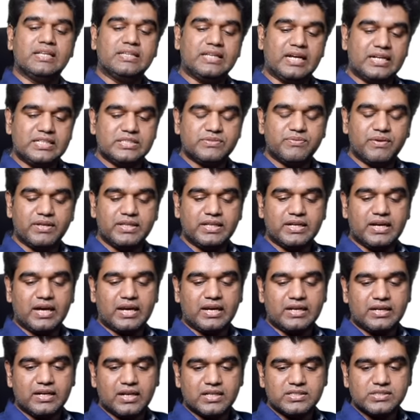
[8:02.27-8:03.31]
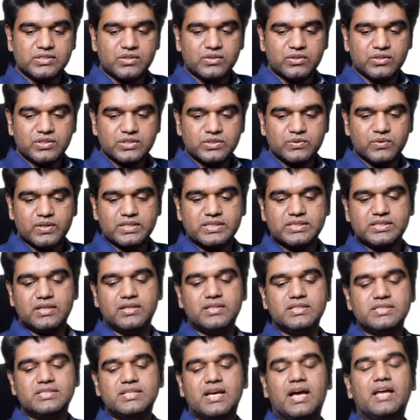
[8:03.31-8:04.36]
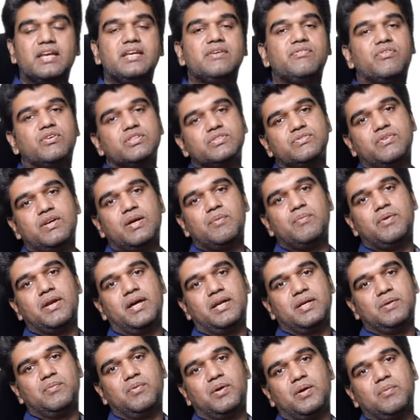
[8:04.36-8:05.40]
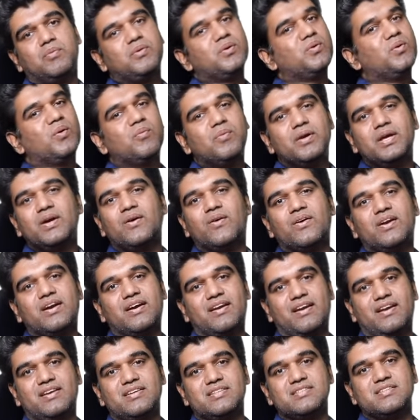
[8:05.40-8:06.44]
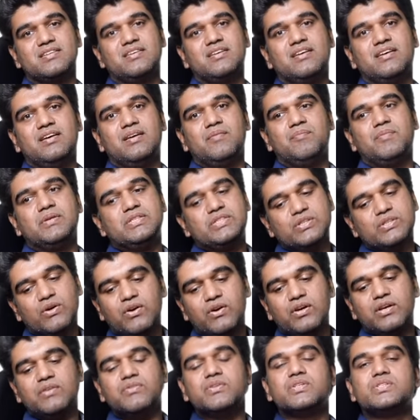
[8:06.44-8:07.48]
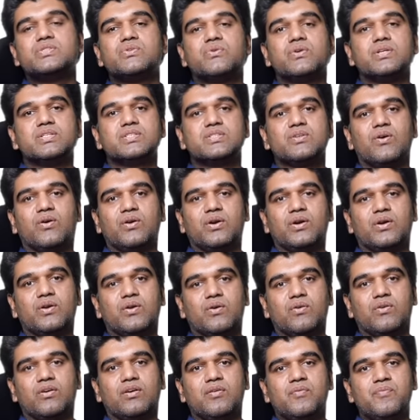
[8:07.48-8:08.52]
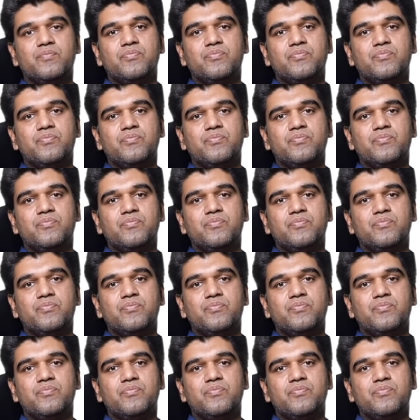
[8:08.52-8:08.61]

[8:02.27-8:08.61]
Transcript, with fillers: That is why the correct answer to this question is antiphospholipid antibody, but nobody got it right. Majority of the students got it wrong.